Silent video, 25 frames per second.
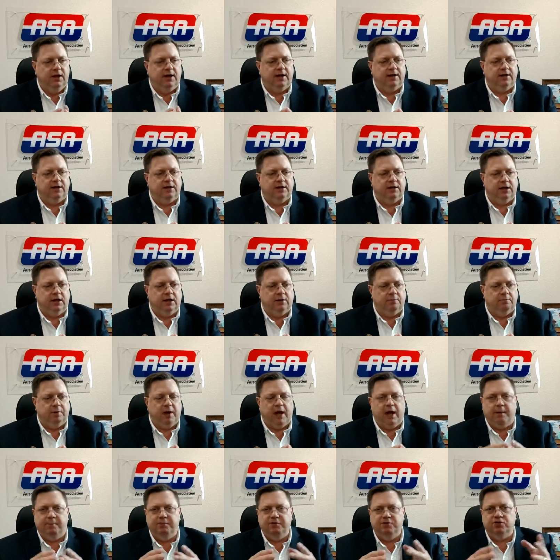And
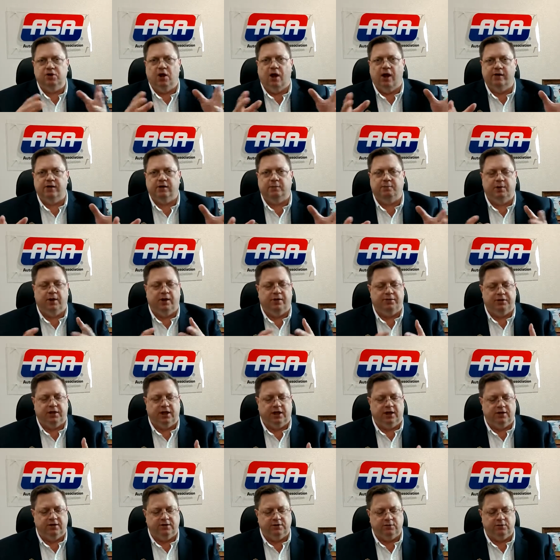Bob's talked about that.